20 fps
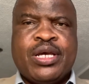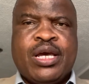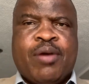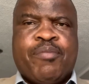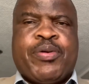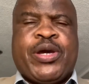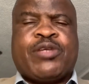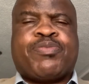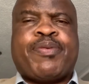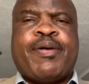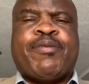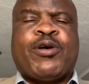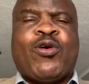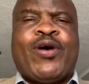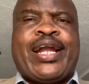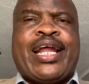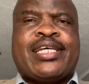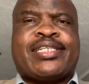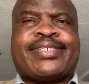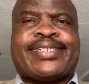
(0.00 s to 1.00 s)
Because people
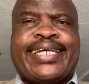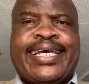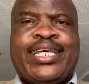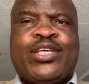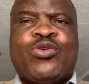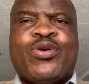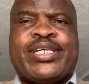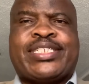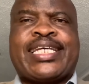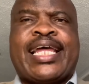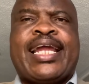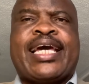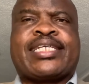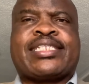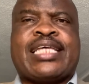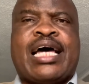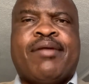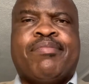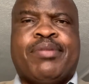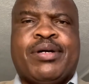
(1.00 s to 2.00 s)
want to see you as an
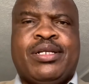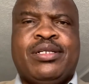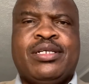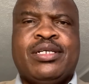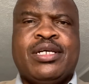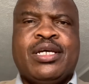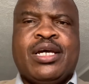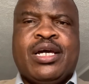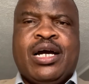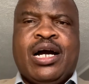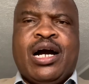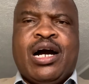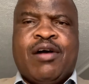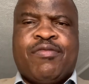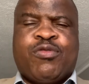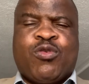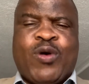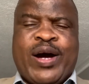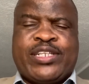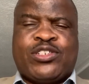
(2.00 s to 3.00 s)
example of
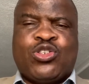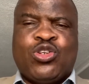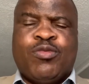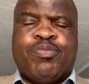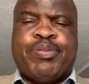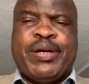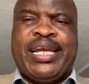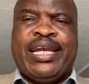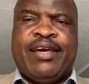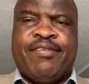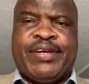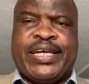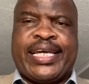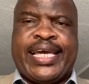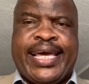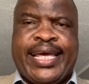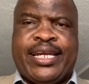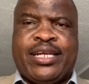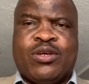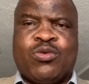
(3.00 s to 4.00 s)
what you're believing
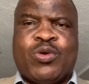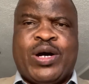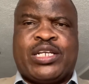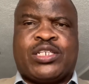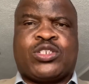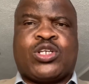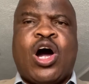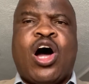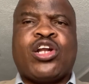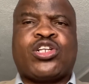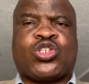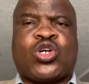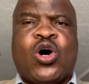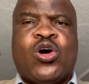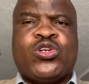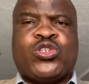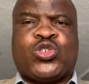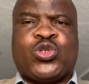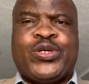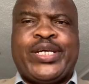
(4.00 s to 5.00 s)
in, what God
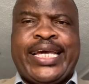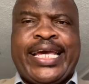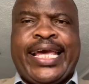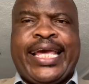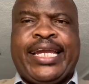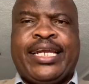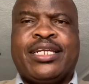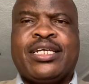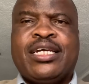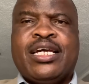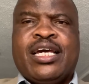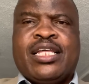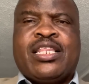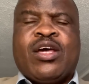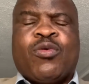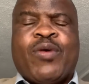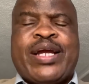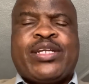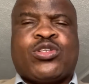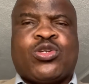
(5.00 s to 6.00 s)
called you in. They
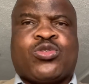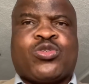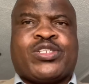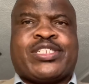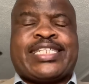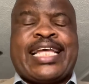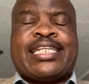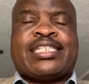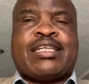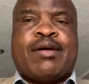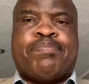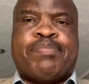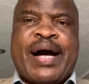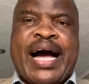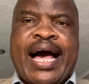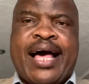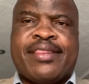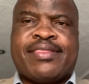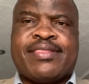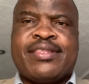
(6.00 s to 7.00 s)
want you to set the
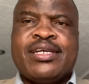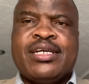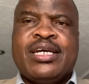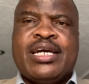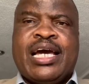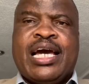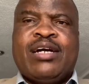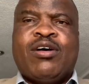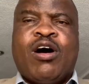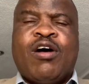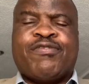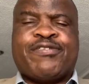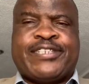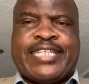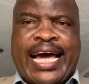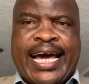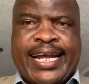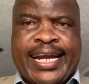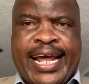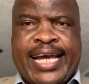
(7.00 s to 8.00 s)
path of
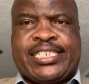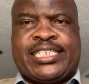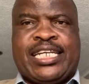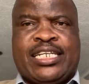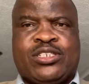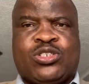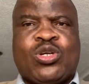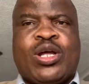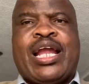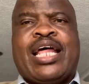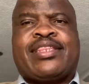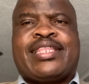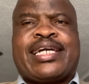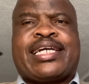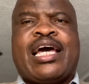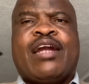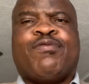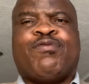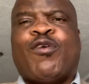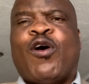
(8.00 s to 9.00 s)
direction so that they
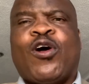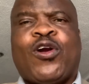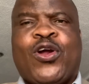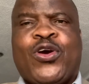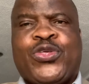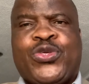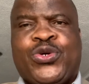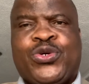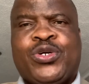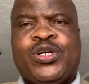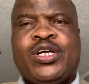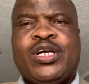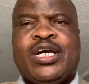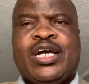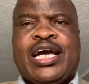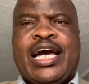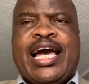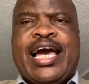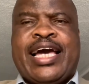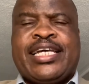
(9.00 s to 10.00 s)
can follow you
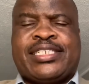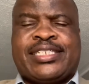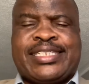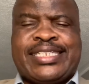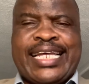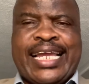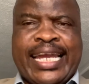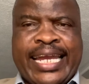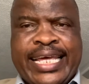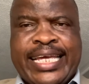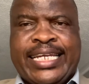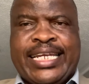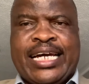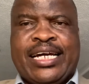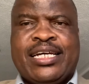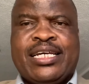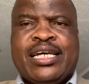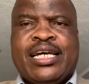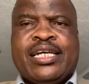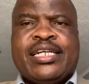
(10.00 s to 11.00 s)
as a leader.
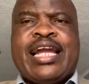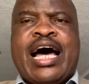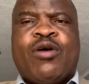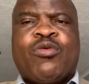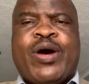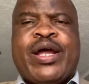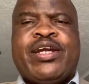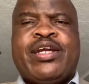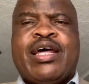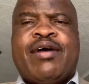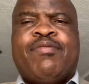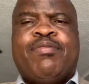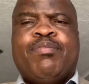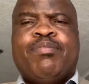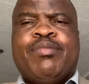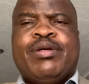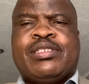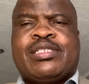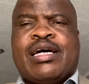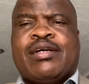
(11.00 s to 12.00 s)
Now, when
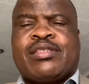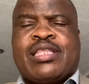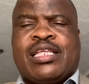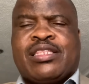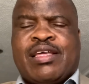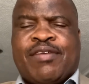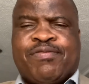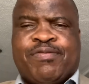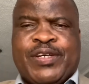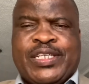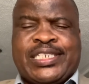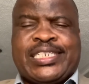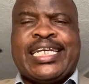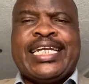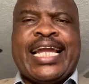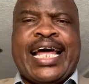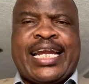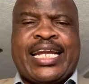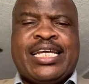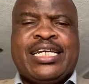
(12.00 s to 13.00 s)
the
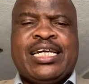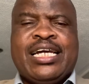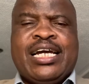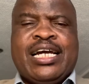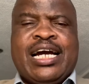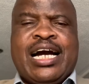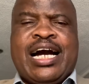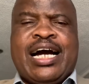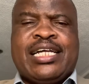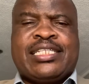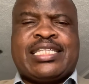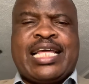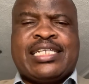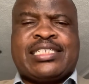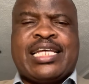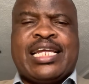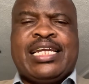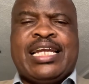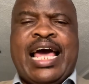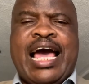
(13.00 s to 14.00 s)
visionary
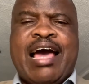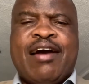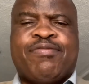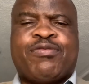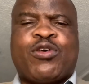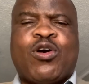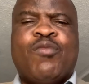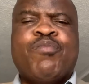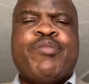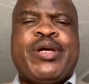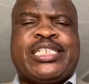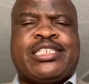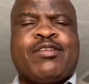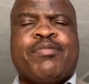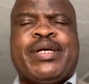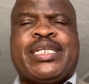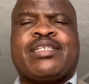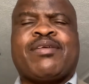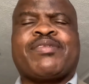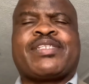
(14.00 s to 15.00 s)
doesn't have
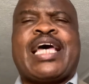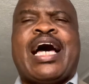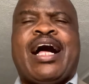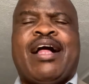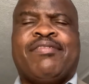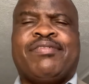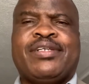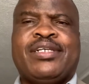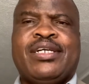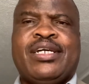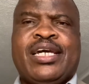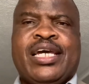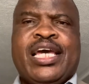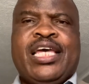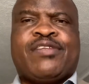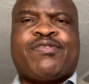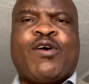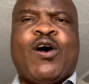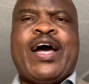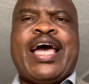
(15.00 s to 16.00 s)
commitment himself,
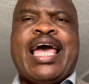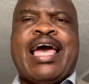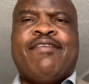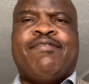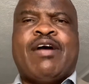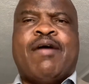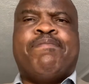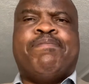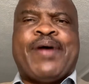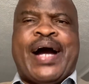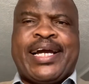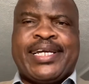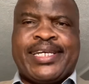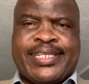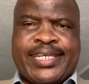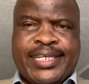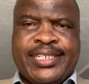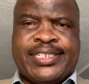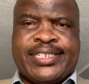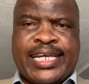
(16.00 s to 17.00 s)
he's forever
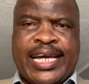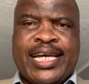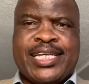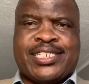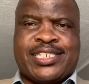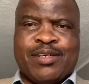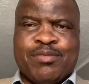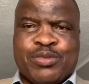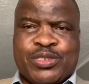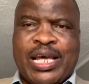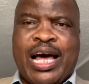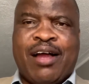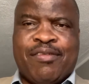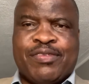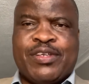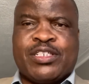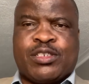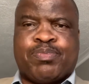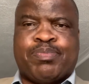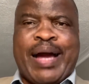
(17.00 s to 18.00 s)
banking church himself.
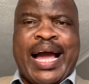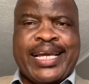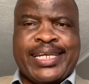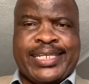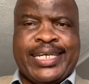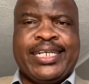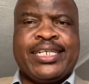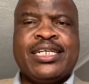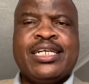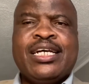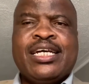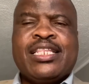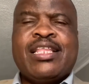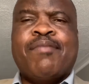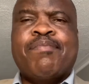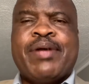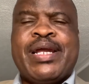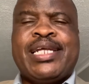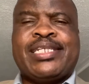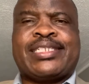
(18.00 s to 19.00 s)
He's banking the
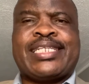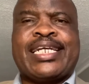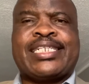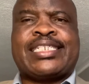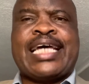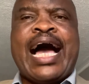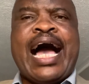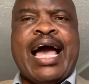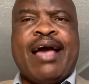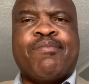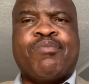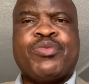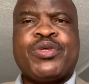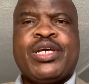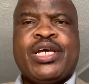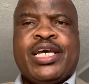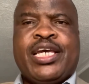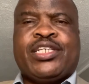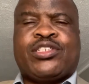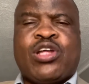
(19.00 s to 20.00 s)
ministry time.
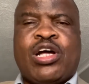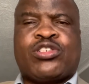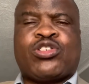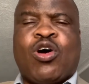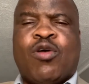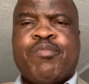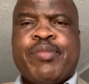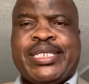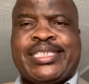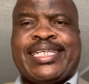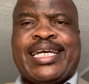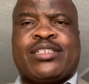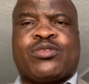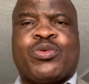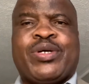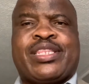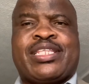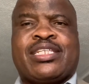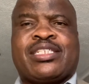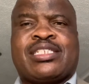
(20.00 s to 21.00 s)
He's not committed
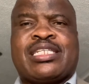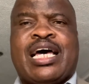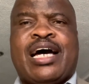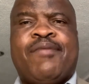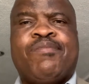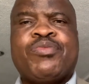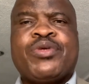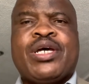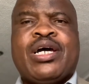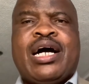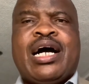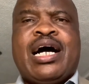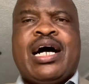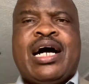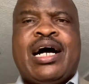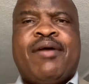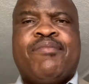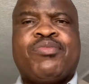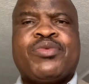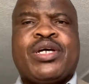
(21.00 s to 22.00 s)
with his
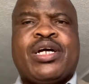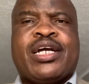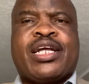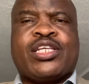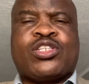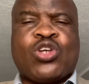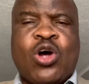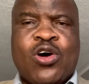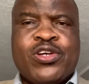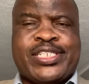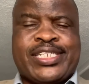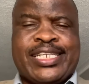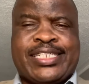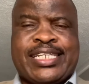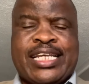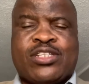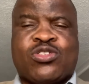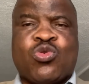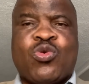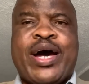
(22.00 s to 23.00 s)
resources
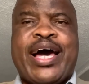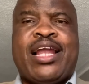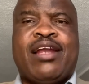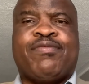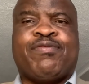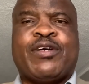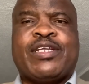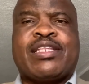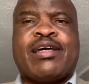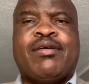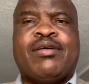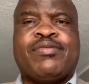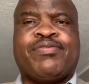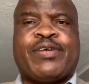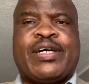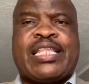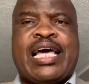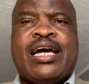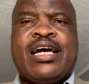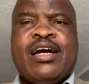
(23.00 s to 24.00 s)
as well for
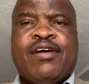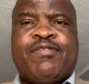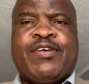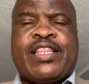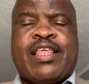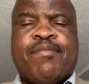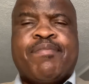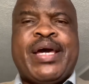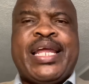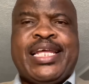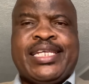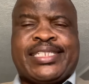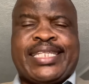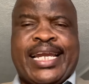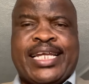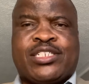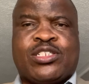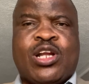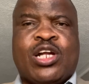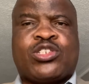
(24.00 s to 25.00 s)
the ministry.
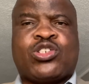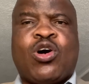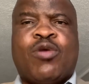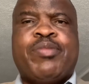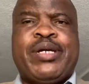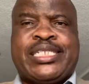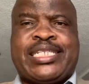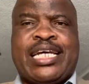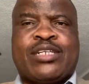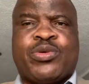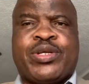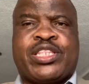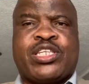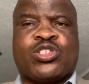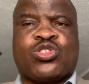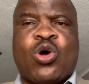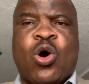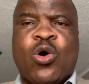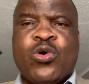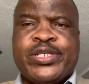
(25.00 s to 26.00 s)
He's not committed with
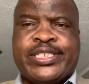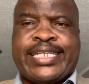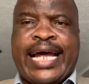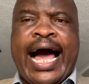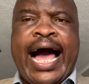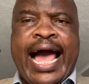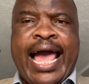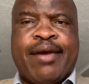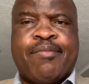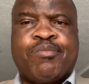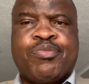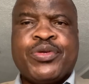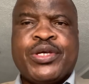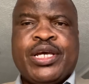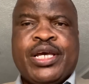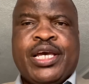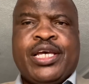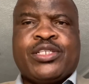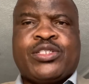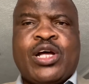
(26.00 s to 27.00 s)
his own time.
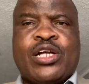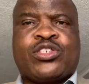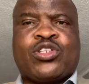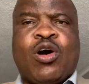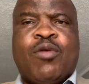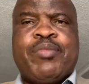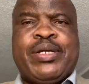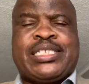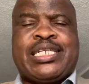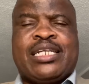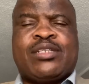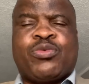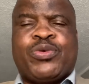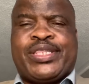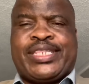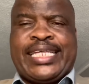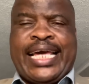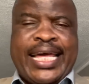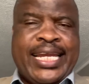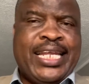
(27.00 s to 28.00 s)
He's not committed
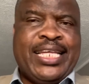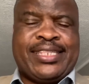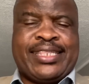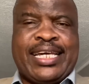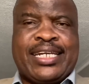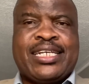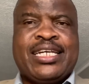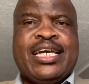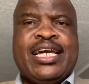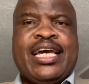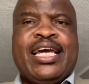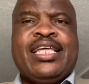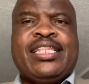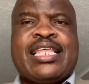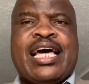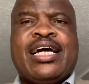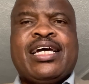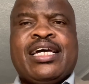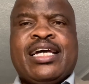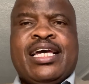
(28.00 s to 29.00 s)
with anything in
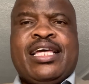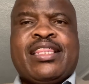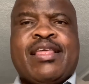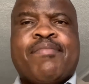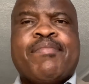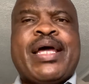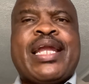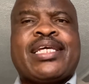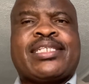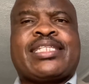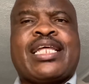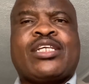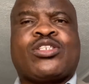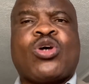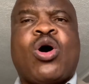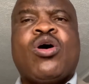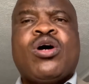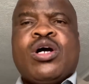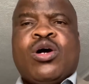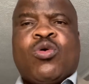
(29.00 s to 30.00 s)
the ministry.
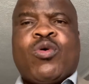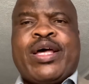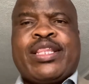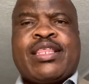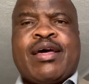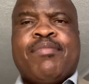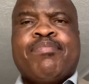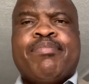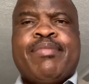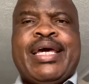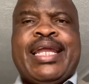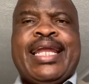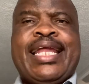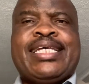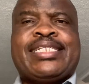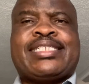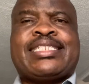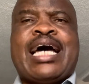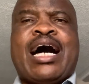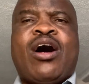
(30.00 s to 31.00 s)
So when the
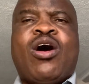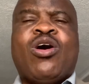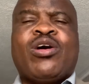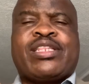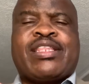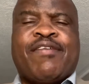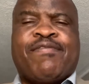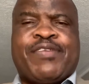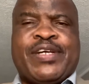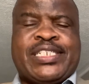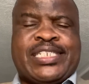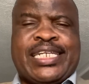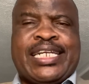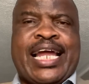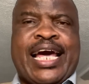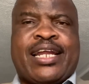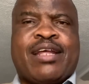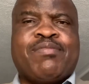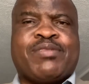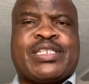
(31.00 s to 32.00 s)
minister or the
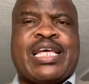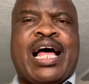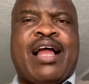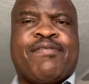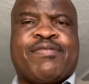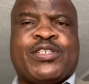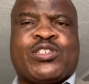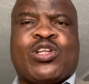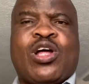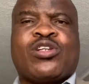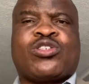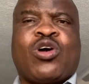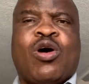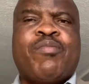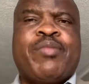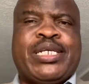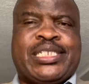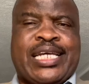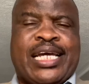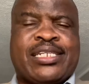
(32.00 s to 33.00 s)
visionary himself is not
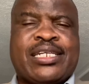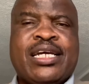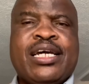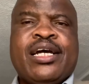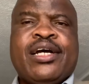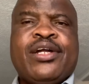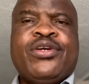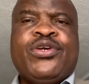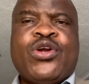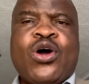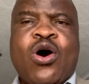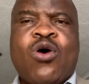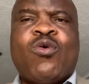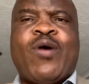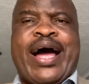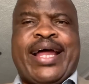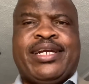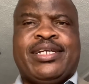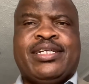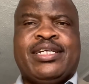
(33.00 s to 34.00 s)
committed, no
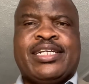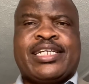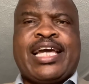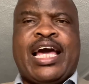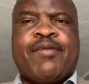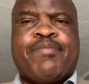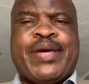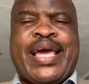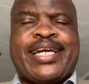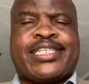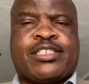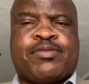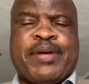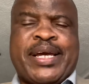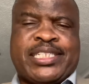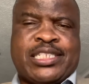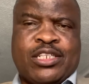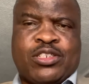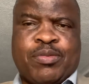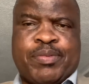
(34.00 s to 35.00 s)
one can be
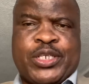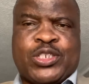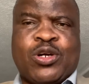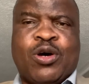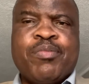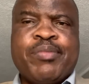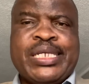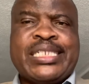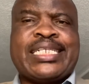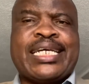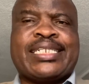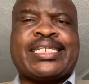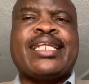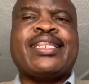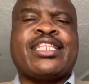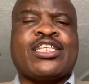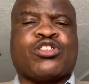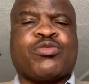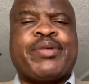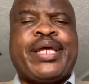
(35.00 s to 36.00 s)
expected to be committed in
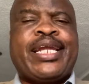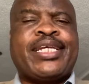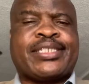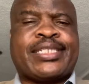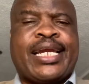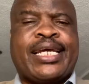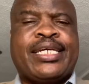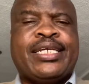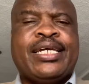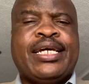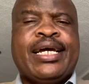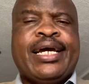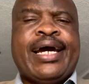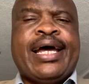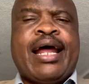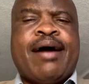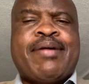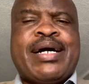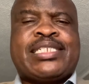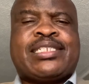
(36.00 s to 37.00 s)
this ministry. And
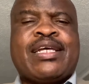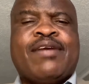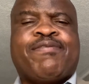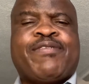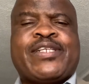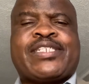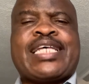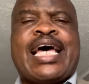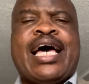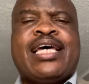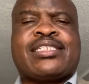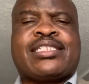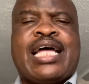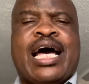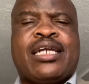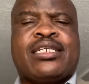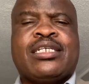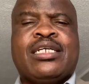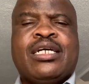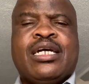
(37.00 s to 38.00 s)
I must emphasize
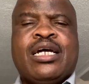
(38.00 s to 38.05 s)
that